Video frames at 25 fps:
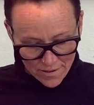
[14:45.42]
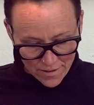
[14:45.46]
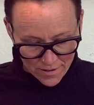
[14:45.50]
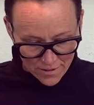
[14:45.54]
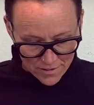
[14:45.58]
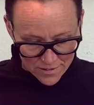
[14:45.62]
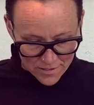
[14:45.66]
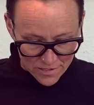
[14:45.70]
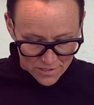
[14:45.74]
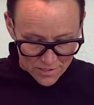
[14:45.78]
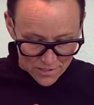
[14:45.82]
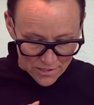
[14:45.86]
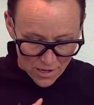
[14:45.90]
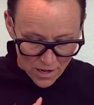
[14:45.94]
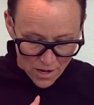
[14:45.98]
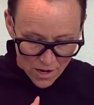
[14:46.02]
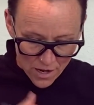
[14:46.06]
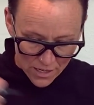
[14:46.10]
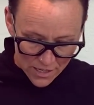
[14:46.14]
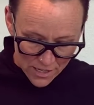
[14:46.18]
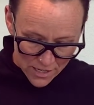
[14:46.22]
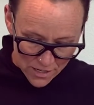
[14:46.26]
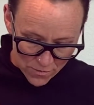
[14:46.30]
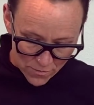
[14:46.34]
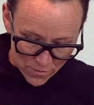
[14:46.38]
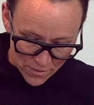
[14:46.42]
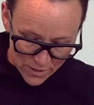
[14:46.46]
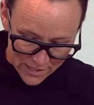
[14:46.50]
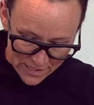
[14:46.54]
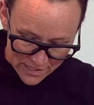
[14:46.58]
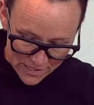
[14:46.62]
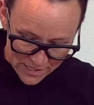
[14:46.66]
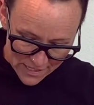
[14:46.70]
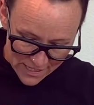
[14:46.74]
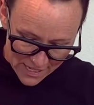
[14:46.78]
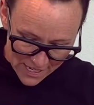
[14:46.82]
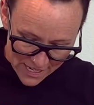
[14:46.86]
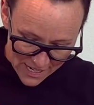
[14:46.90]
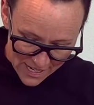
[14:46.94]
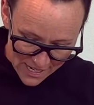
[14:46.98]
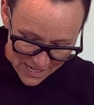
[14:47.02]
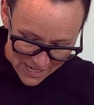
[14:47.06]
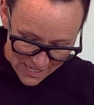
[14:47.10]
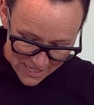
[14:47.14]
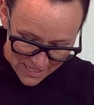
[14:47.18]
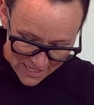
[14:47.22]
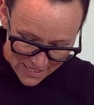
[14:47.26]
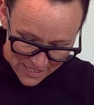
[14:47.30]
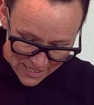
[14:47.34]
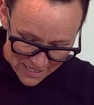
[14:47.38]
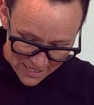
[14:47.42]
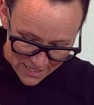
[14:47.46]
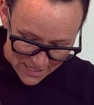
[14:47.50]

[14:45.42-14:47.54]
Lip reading: a star on one side,